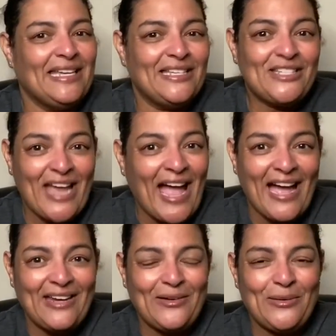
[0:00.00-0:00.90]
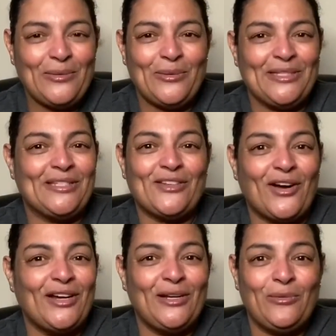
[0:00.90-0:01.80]
channel was
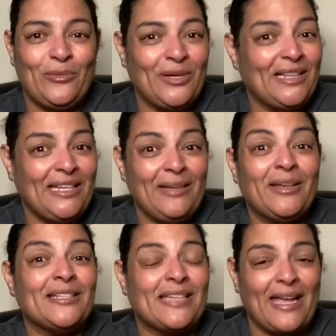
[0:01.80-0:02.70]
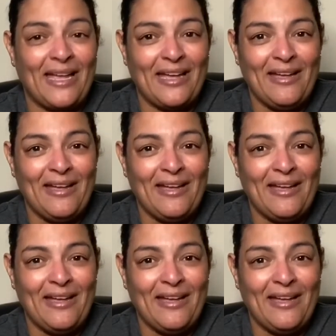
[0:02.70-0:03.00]
started really because I